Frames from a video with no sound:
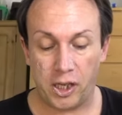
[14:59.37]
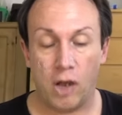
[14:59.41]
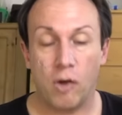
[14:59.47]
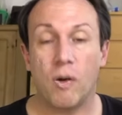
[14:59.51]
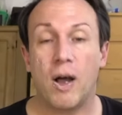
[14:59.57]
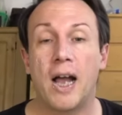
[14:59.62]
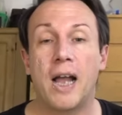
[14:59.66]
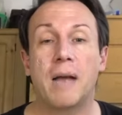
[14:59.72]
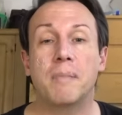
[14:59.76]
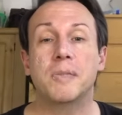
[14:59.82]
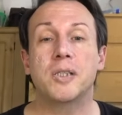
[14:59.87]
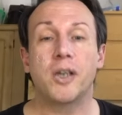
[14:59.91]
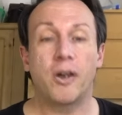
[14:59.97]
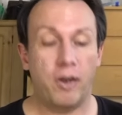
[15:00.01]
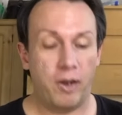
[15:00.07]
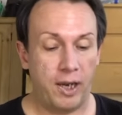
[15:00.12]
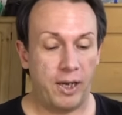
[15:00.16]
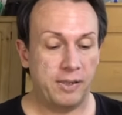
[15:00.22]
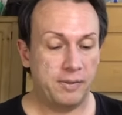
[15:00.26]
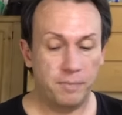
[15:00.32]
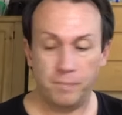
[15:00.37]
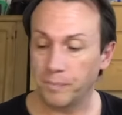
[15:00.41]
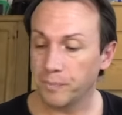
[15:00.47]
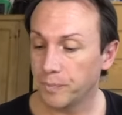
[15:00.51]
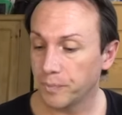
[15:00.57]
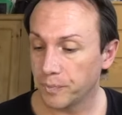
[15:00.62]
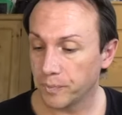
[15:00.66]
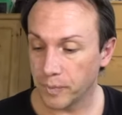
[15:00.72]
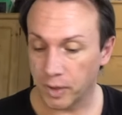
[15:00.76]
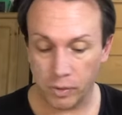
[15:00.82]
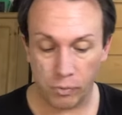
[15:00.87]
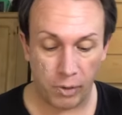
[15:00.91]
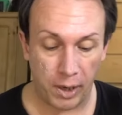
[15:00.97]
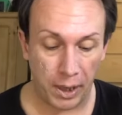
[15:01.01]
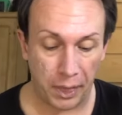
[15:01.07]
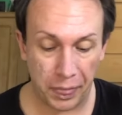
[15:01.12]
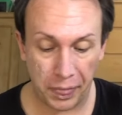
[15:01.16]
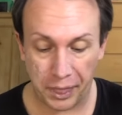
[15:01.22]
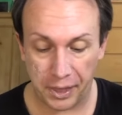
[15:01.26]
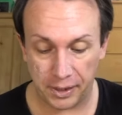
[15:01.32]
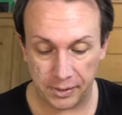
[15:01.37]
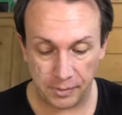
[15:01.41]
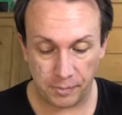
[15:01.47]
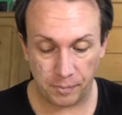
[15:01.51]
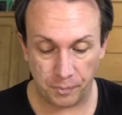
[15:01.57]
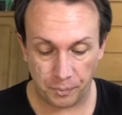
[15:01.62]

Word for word: So I am going with...